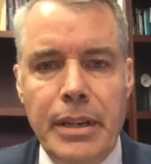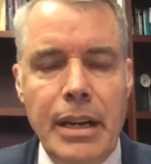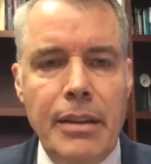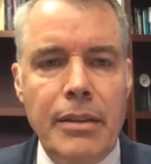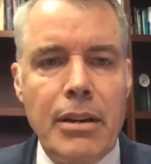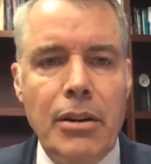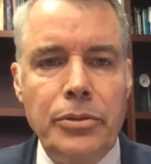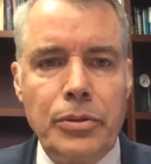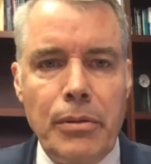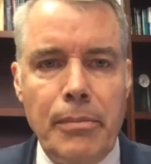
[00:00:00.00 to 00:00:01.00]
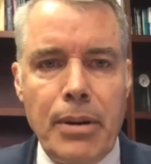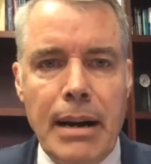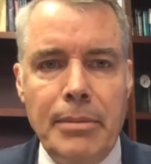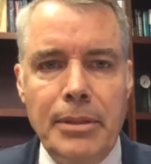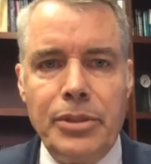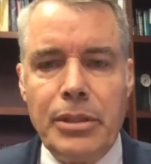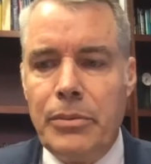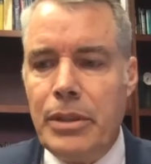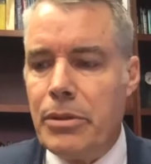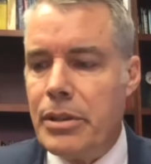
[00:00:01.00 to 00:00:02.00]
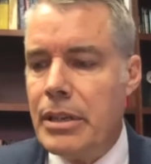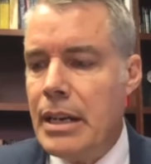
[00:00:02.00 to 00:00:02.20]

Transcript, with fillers: And the cultural problems that we were,